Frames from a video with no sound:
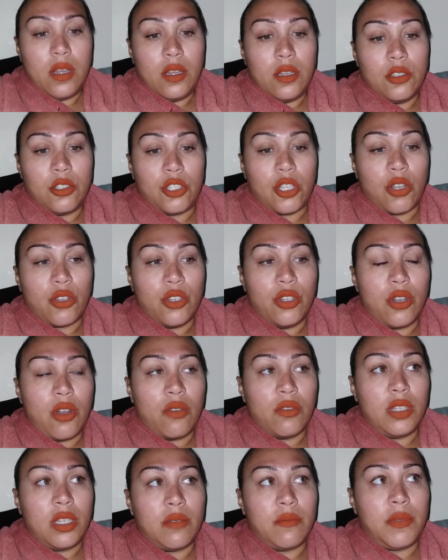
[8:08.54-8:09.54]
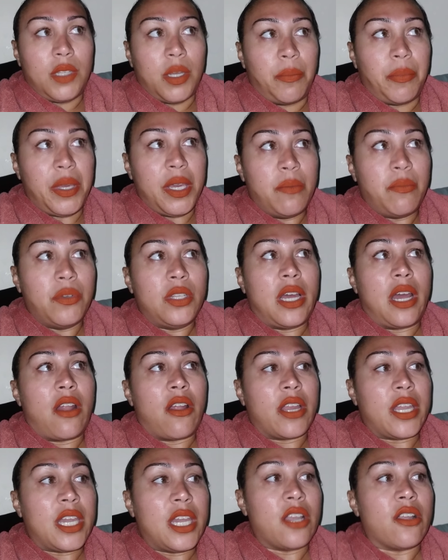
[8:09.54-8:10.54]
So, you know, the people that are
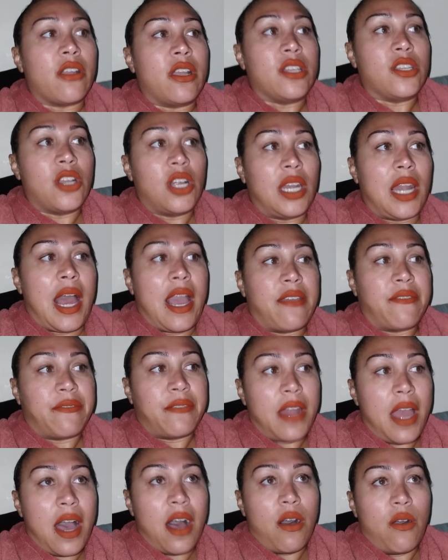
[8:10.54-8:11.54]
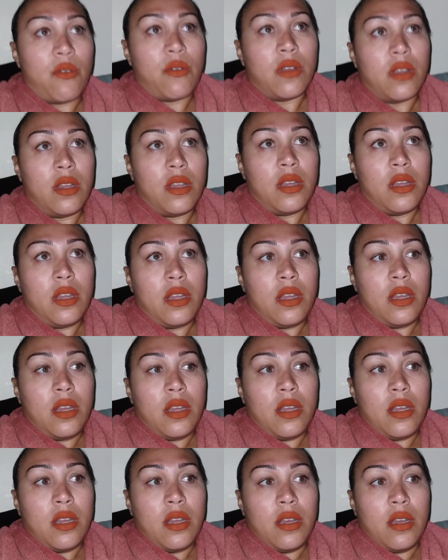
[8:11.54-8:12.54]
here in your life now
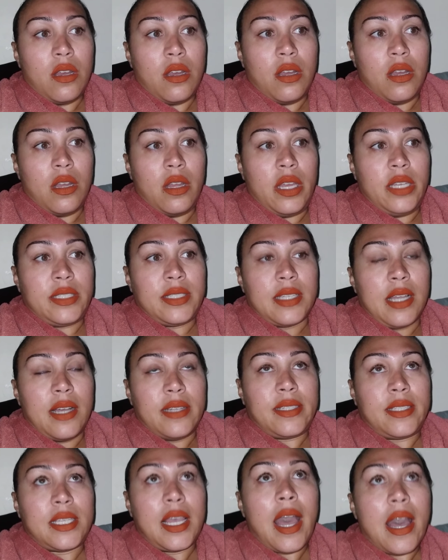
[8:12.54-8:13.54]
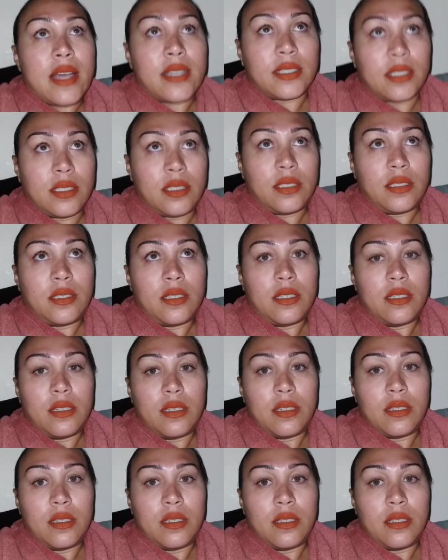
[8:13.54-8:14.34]
is a test.